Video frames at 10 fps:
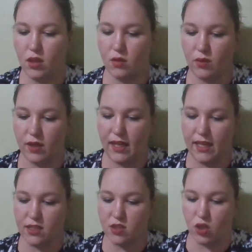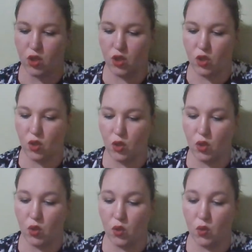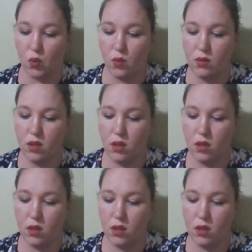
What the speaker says: We're going to answer who,